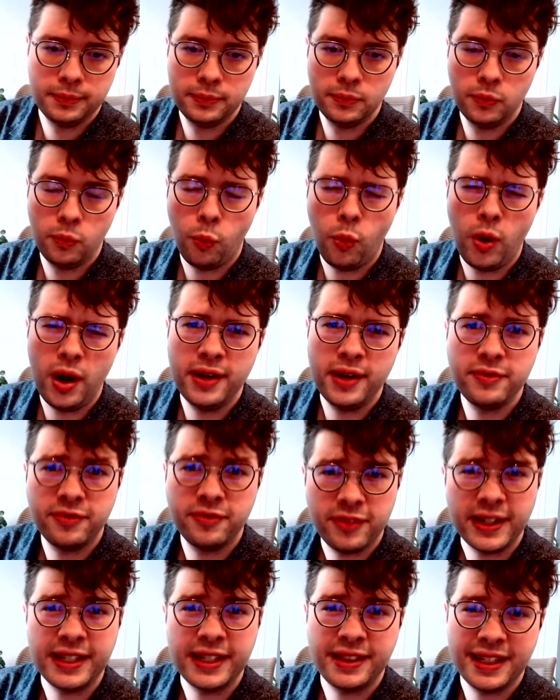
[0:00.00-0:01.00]
One
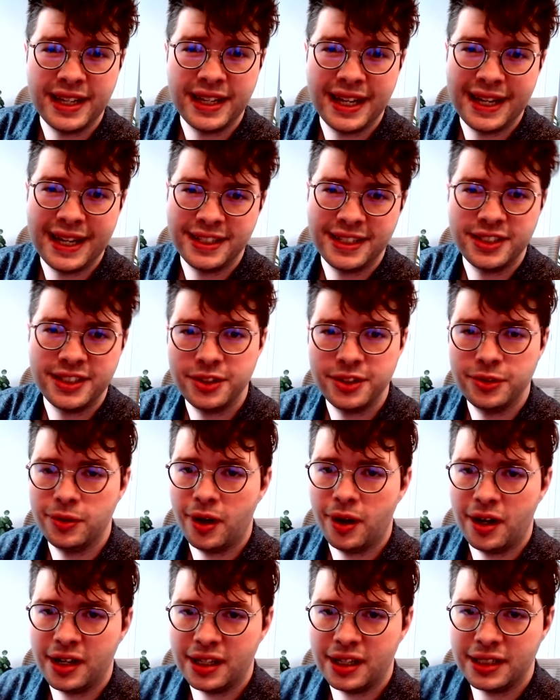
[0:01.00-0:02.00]
funny thing I had to do
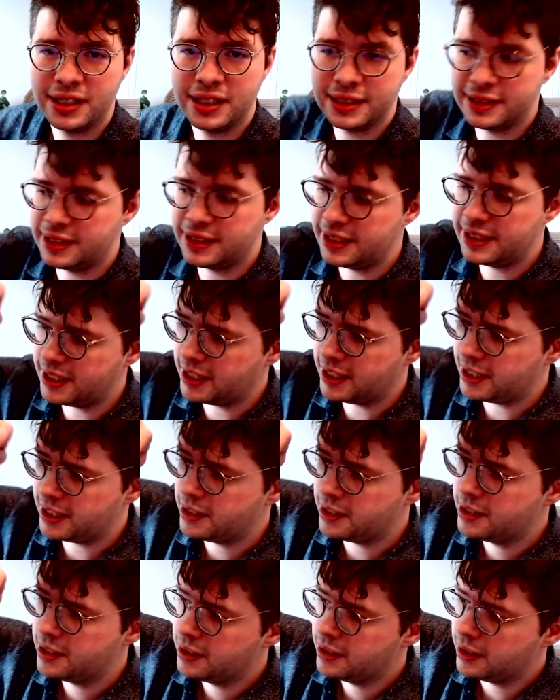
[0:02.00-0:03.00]
on the
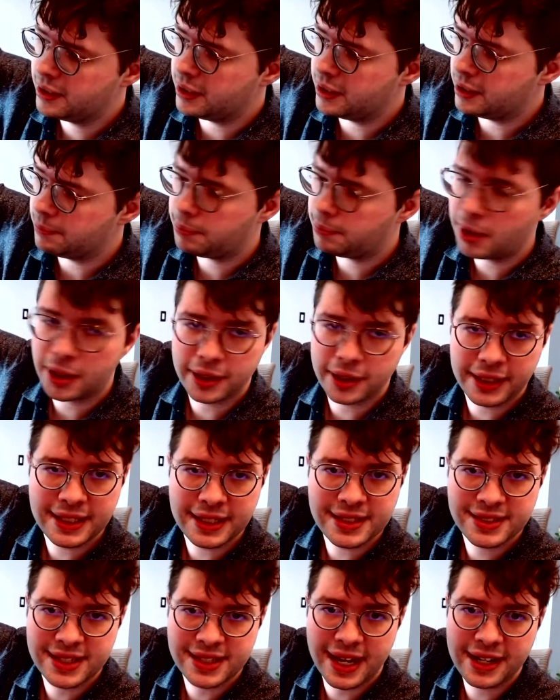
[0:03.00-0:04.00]
part
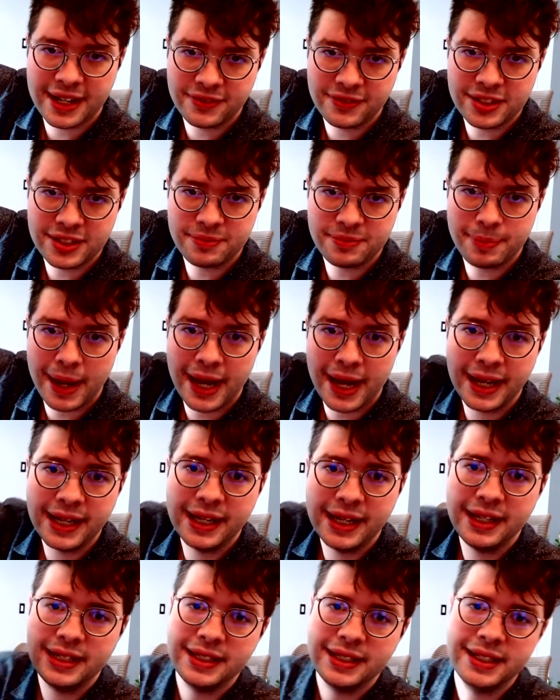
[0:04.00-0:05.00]
inside of this bag
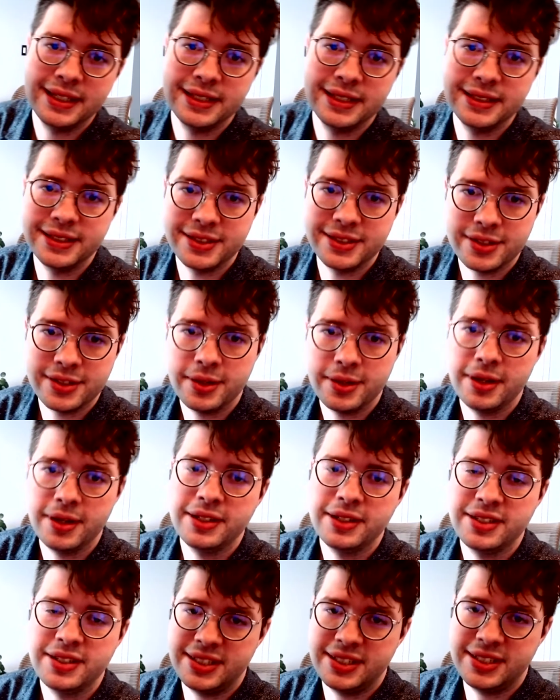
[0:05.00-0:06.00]
is
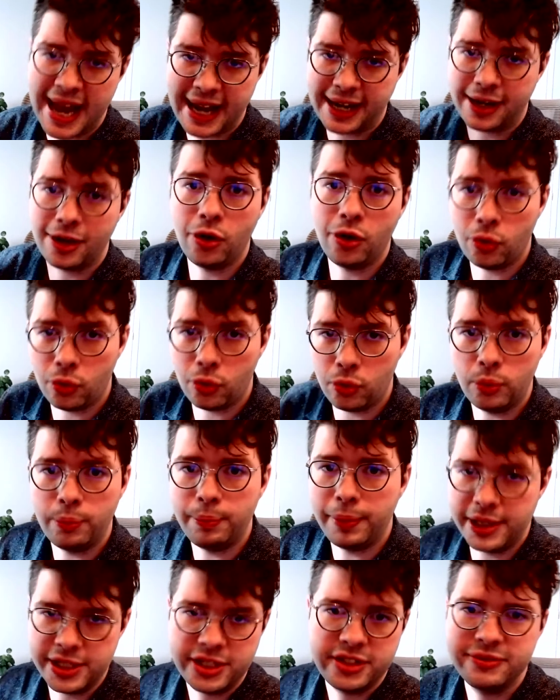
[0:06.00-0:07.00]
stack a whole
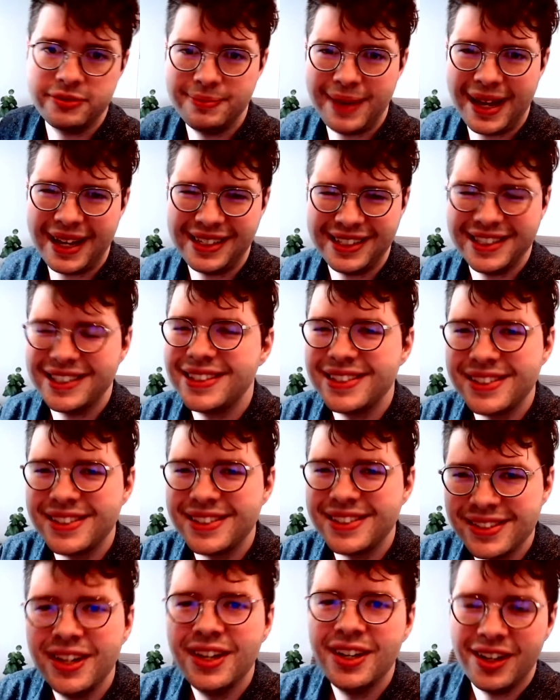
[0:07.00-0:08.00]
bunch of magnets
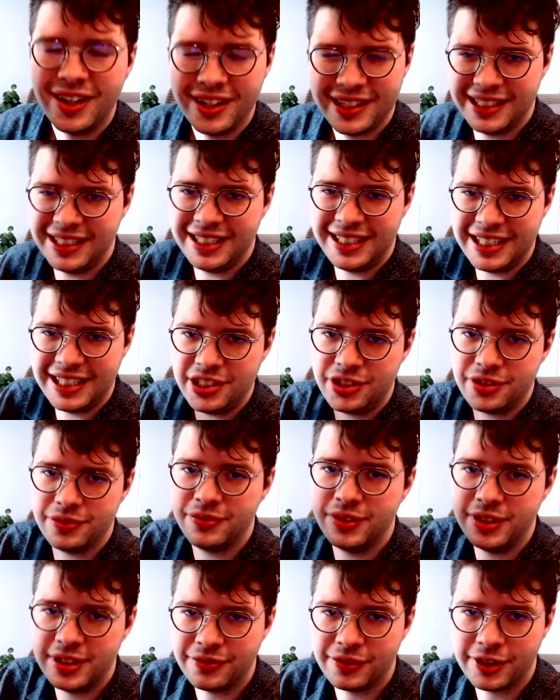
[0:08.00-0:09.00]
in each of
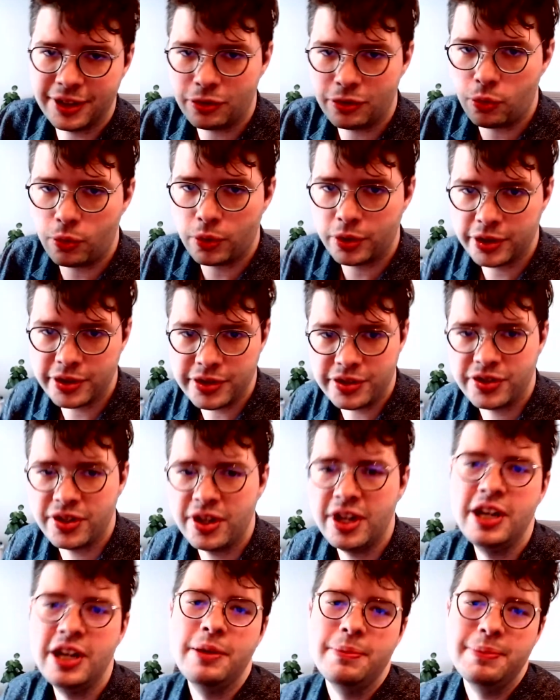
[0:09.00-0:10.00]
the different corners,
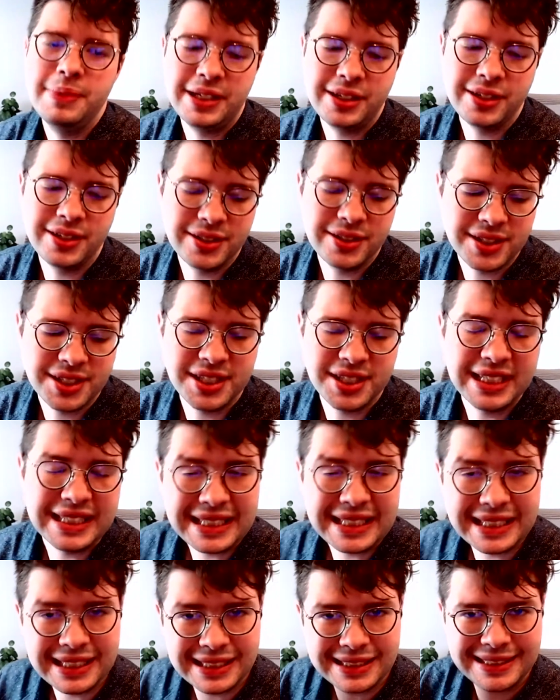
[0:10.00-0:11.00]
because the
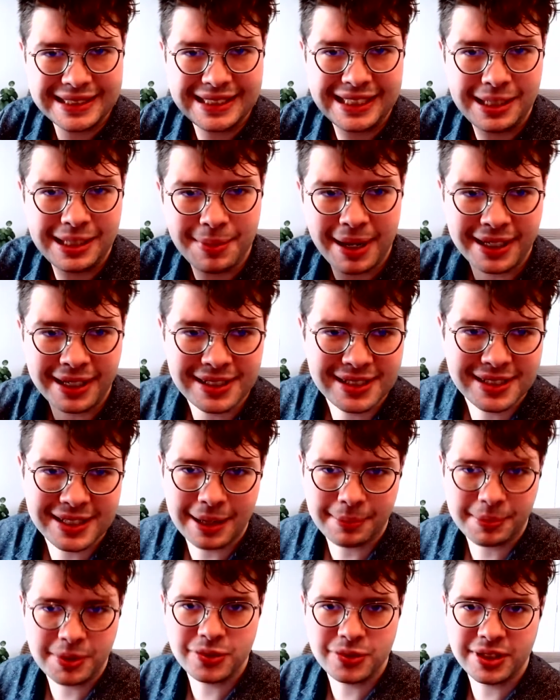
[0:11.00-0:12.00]
little teeny magnets that
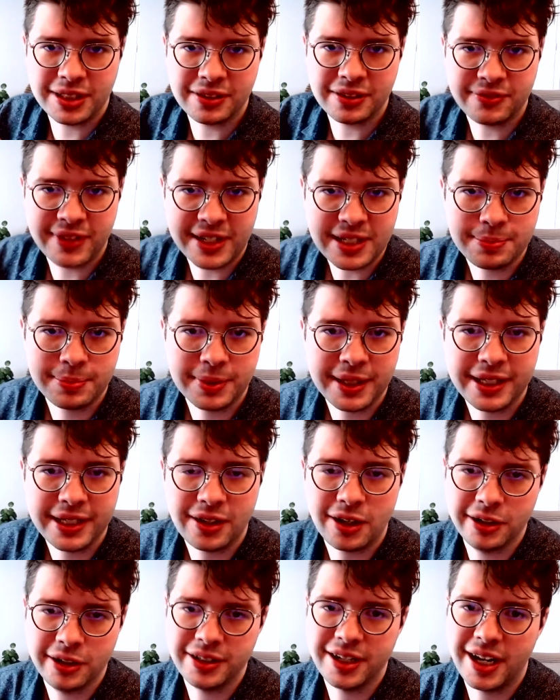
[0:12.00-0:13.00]
I'm using in the faceplate
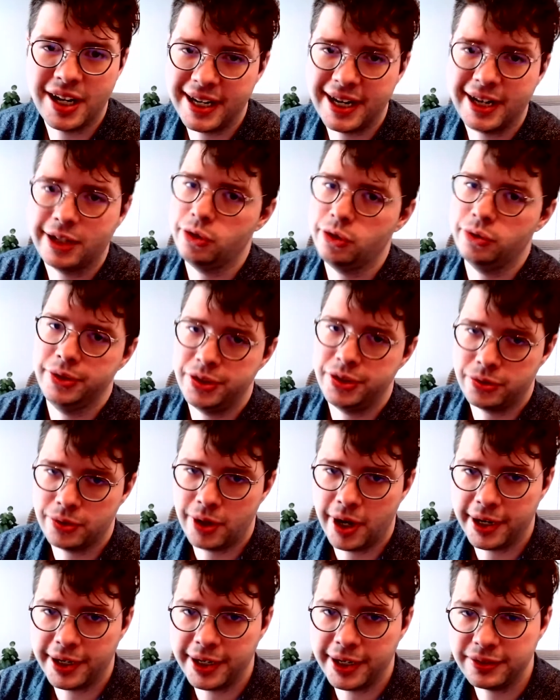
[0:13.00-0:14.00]
are not actually
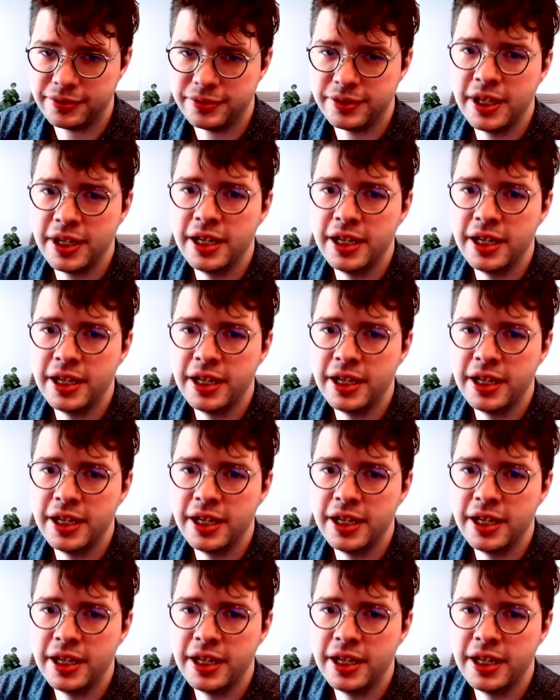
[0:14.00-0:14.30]
strong enough.